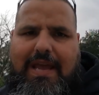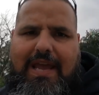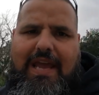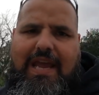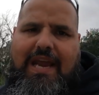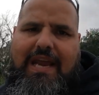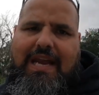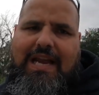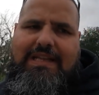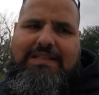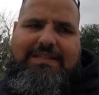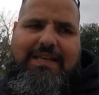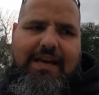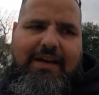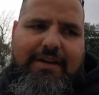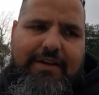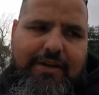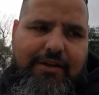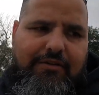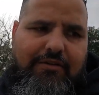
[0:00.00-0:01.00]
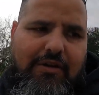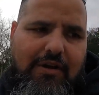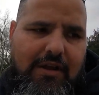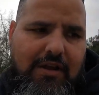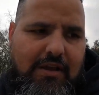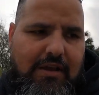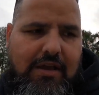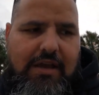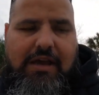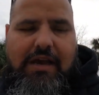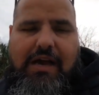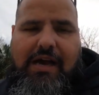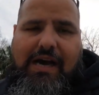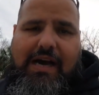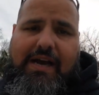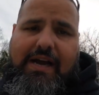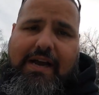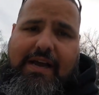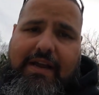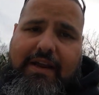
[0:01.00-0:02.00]
And I tell you,
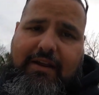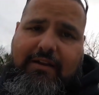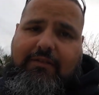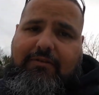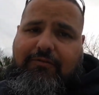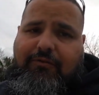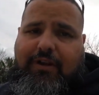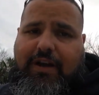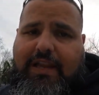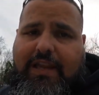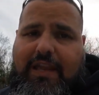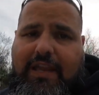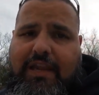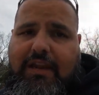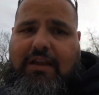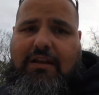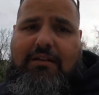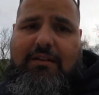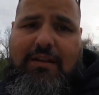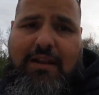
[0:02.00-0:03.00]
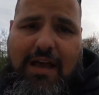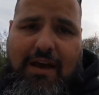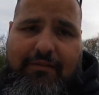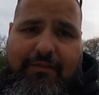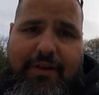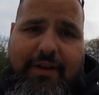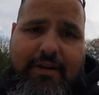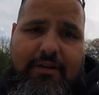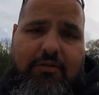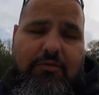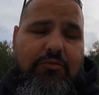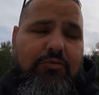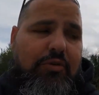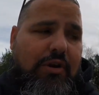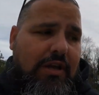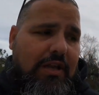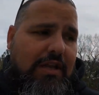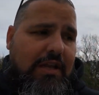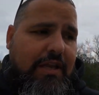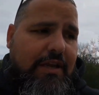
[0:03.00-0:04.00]
I freaking love it.
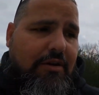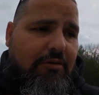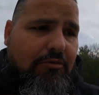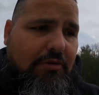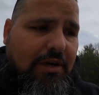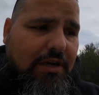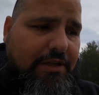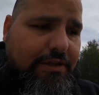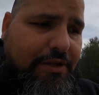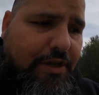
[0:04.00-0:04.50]
Really, really